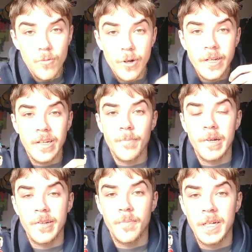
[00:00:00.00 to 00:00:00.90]
we're gonna
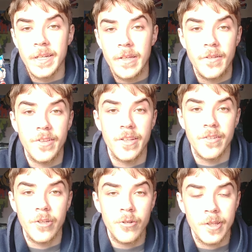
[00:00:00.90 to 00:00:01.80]
compare it to my season
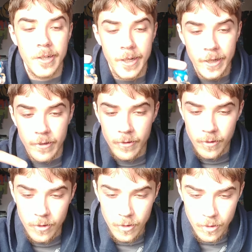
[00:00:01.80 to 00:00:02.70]
two Sonic.
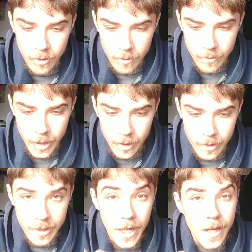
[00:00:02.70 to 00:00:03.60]

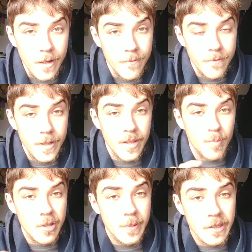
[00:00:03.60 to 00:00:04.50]
And uh, yeah, he's
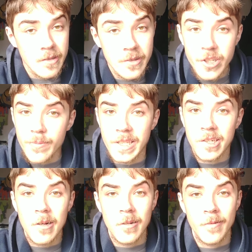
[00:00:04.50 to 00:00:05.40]
supposed to be a little bit
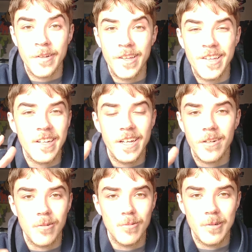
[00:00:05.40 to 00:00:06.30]
taller because he's going to get
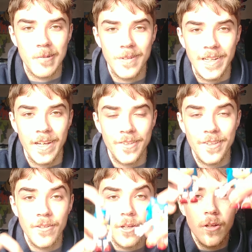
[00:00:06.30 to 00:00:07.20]
older, I guess.
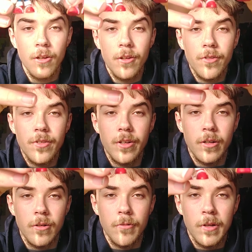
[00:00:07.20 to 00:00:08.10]

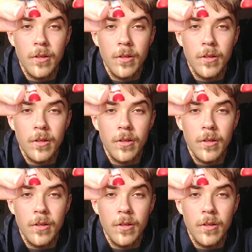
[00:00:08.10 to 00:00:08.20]
So,